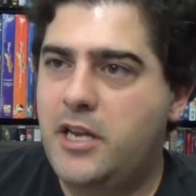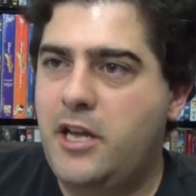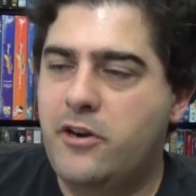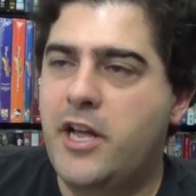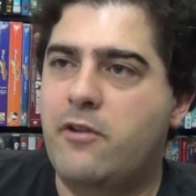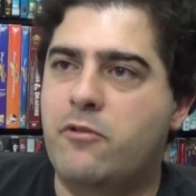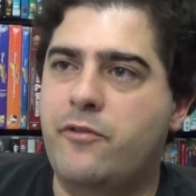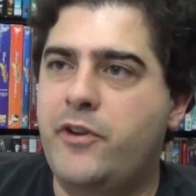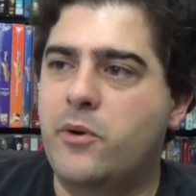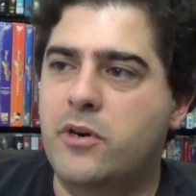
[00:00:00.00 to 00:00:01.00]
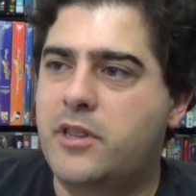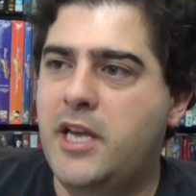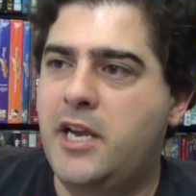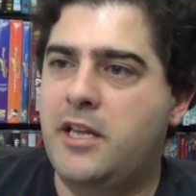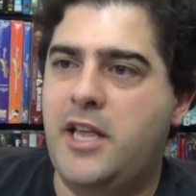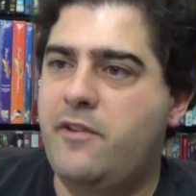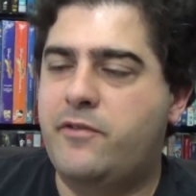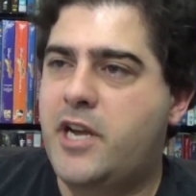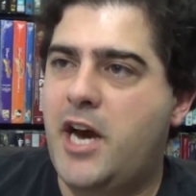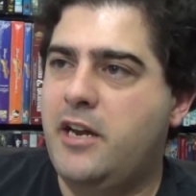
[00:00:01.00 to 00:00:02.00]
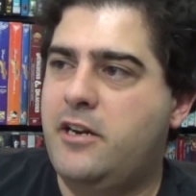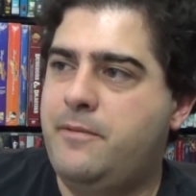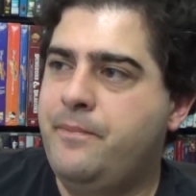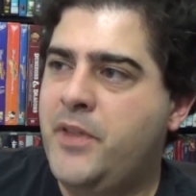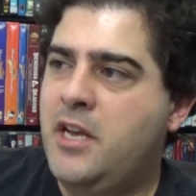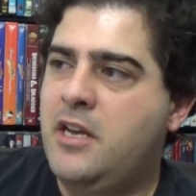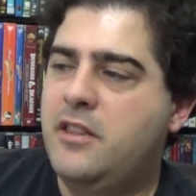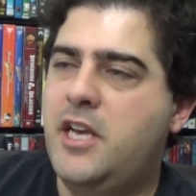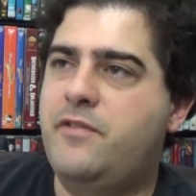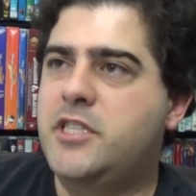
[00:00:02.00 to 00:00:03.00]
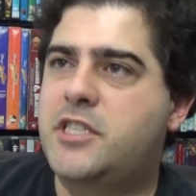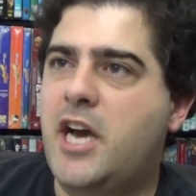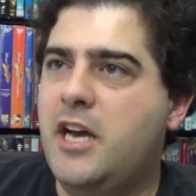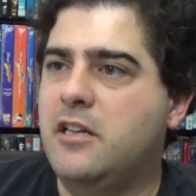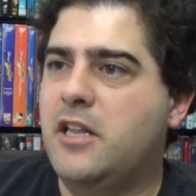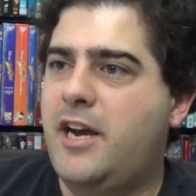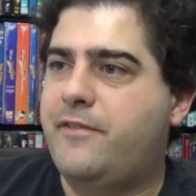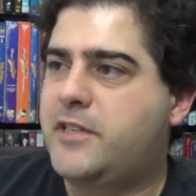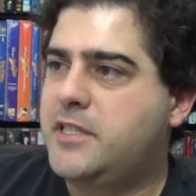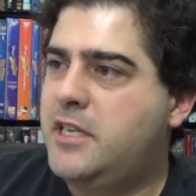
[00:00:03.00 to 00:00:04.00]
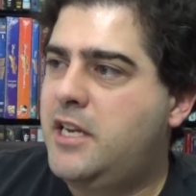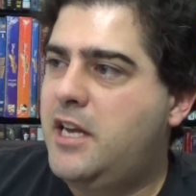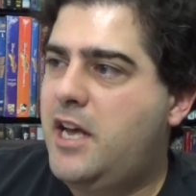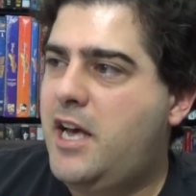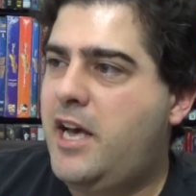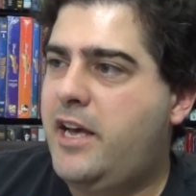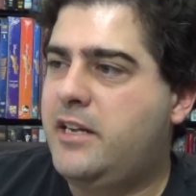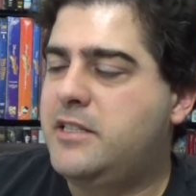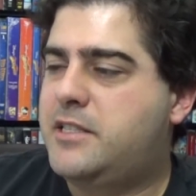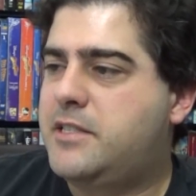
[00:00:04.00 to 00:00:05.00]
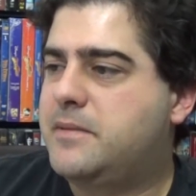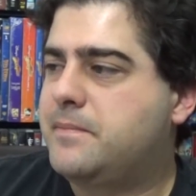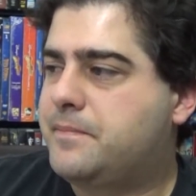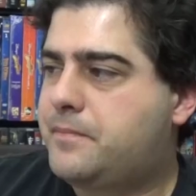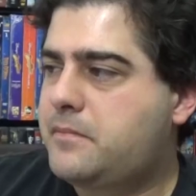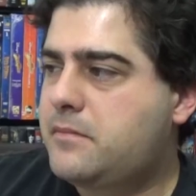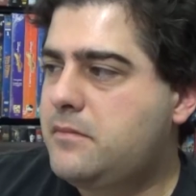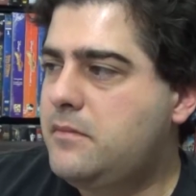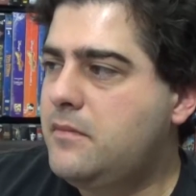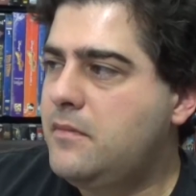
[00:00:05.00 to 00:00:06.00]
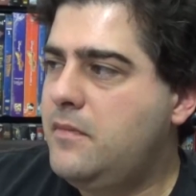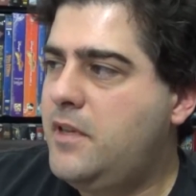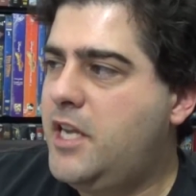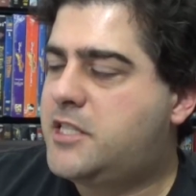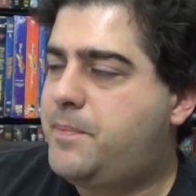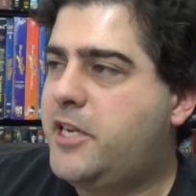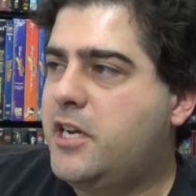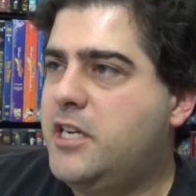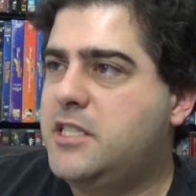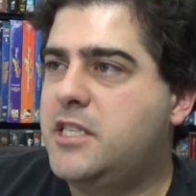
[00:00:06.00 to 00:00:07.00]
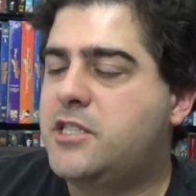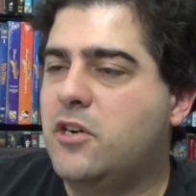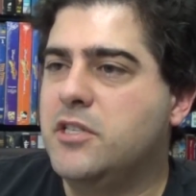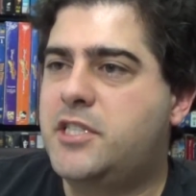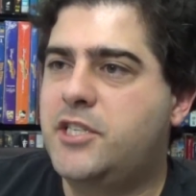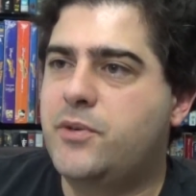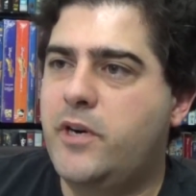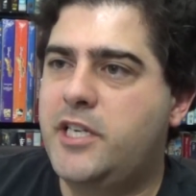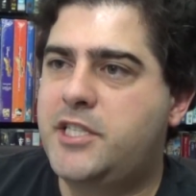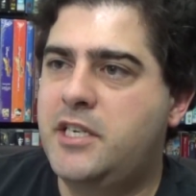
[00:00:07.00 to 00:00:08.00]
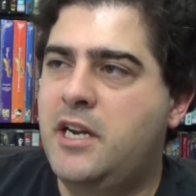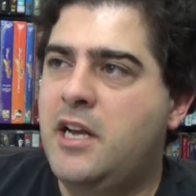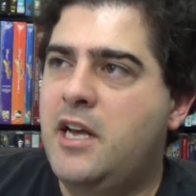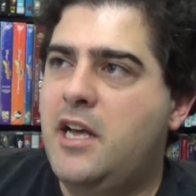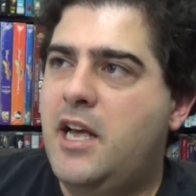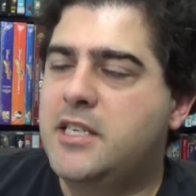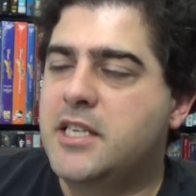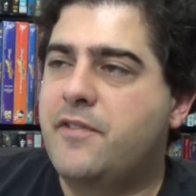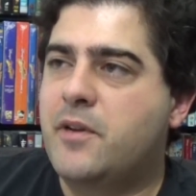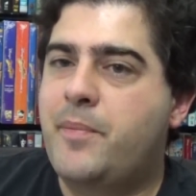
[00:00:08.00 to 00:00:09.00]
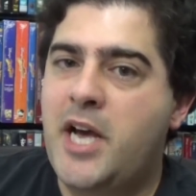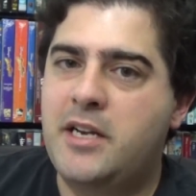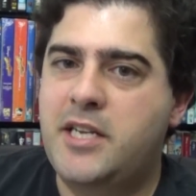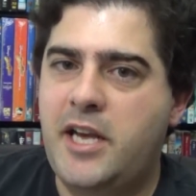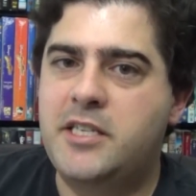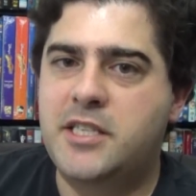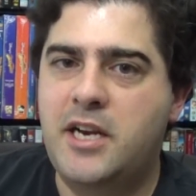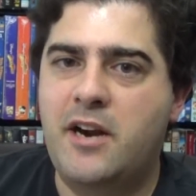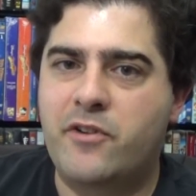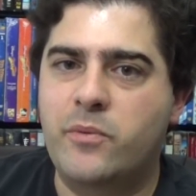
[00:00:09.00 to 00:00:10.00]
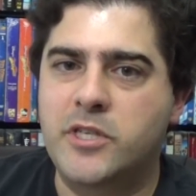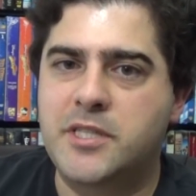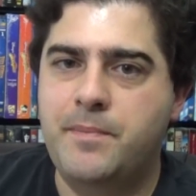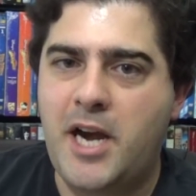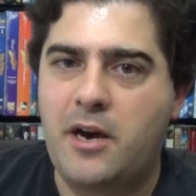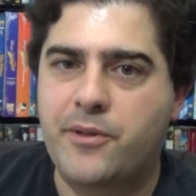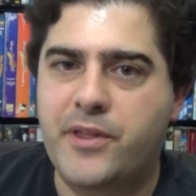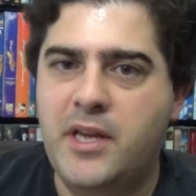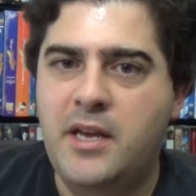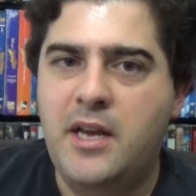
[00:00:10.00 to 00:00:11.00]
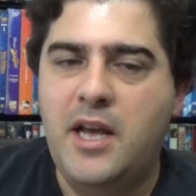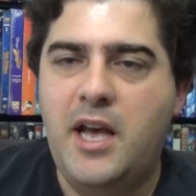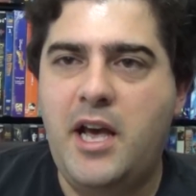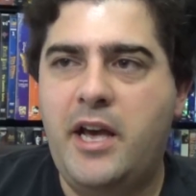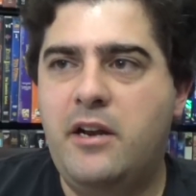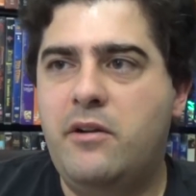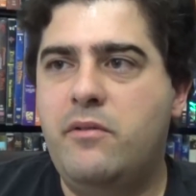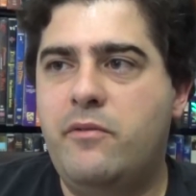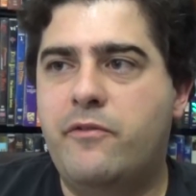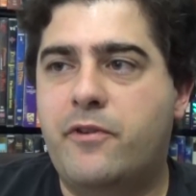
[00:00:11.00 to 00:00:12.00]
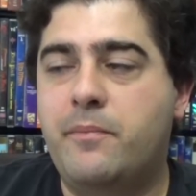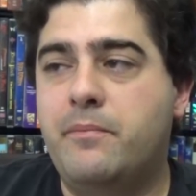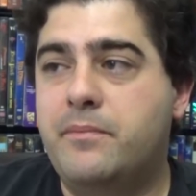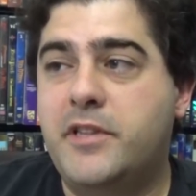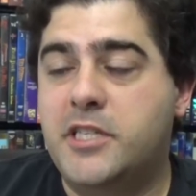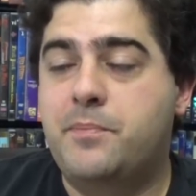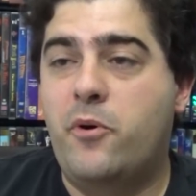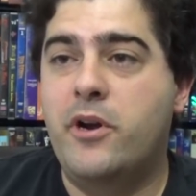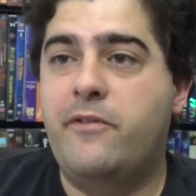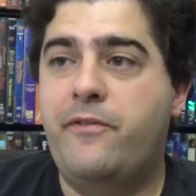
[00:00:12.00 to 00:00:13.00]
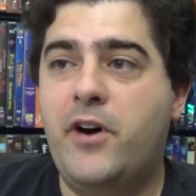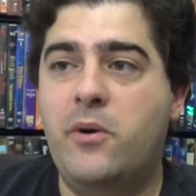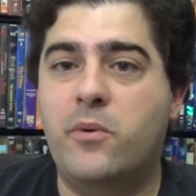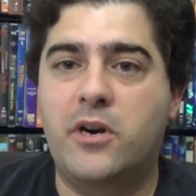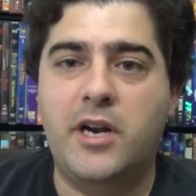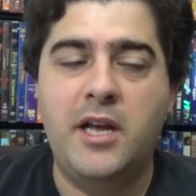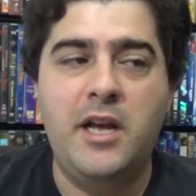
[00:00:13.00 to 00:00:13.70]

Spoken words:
internet reviewer thing, and they've just kind of left. And it's because this whole situation has left a bad taste in everyone's mouth. And from this point forward,